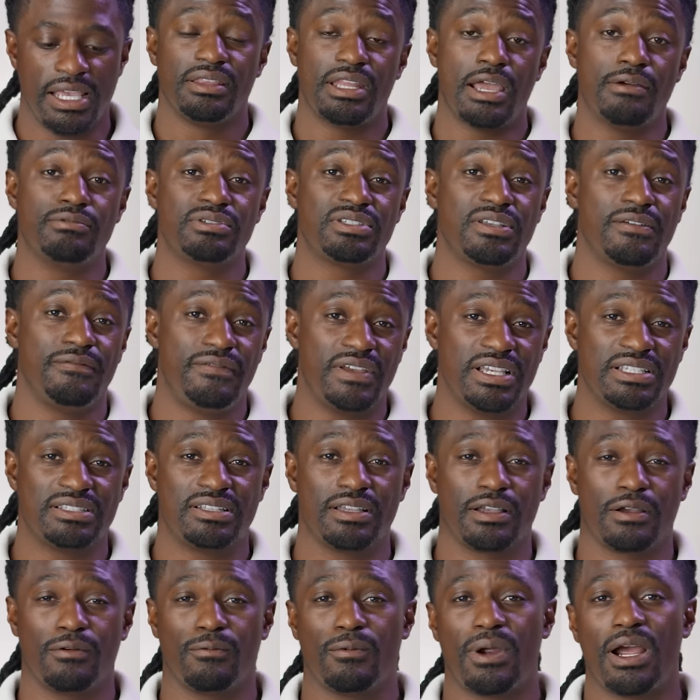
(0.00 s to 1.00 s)
they was
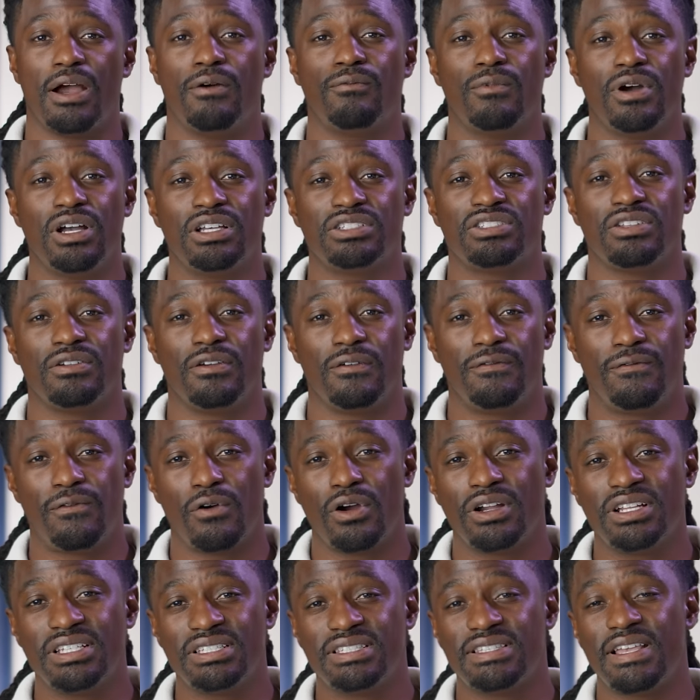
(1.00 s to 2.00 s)
investing around
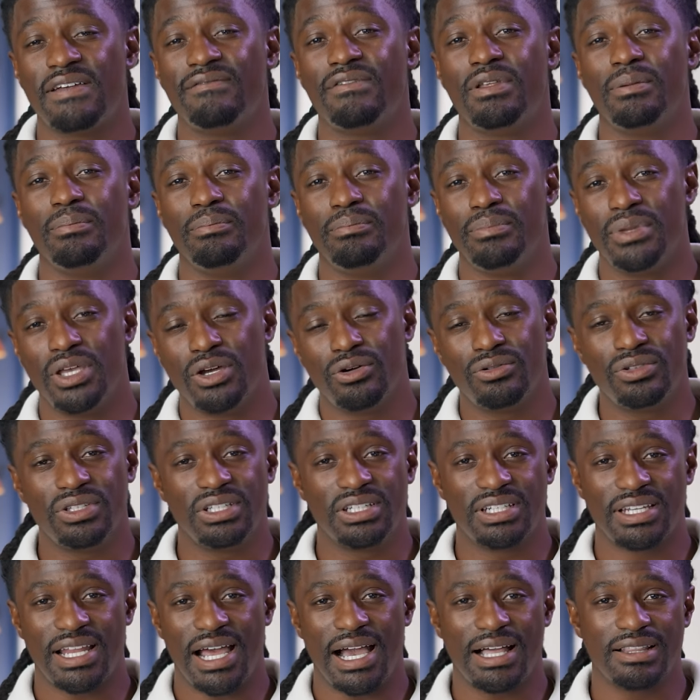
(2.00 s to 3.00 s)
$147
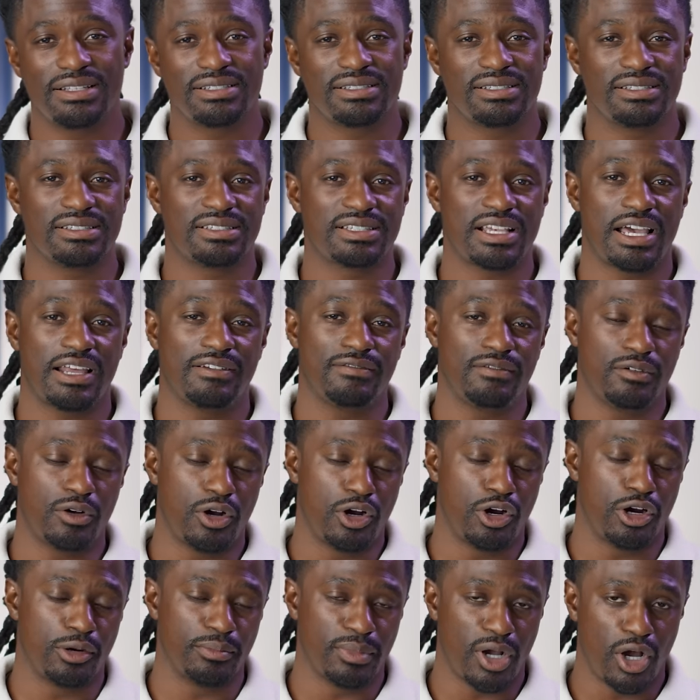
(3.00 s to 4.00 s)
million inside of
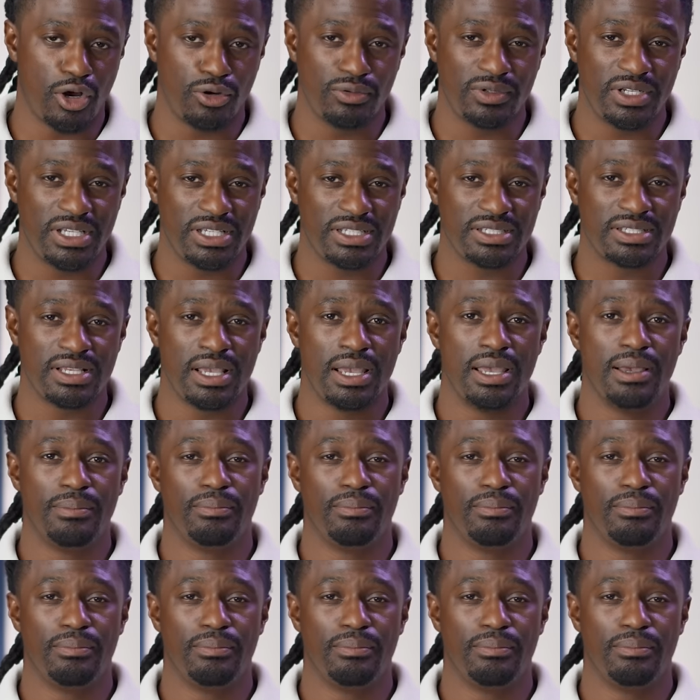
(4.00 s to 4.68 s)
arm holdings.